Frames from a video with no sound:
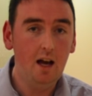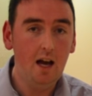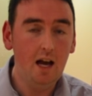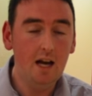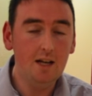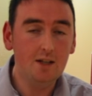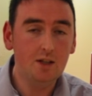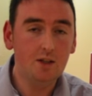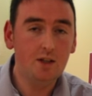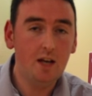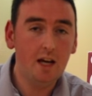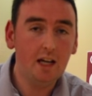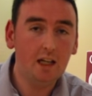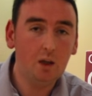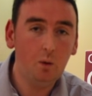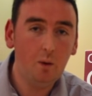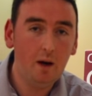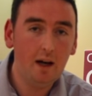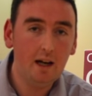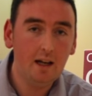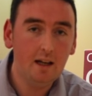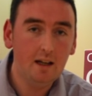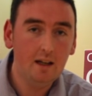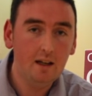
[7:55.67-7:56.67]
is to take
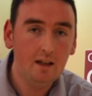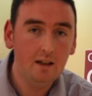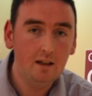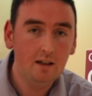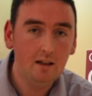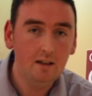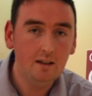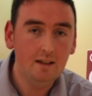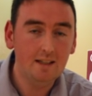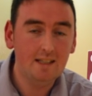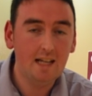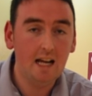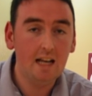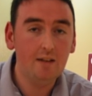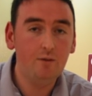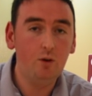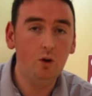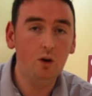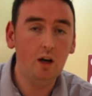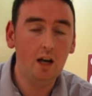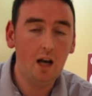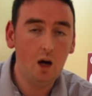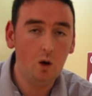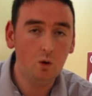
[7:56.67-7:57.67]
away the
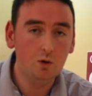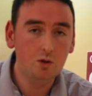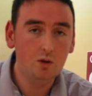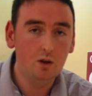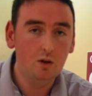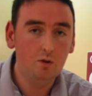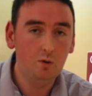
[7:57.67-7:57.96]
telephone allowance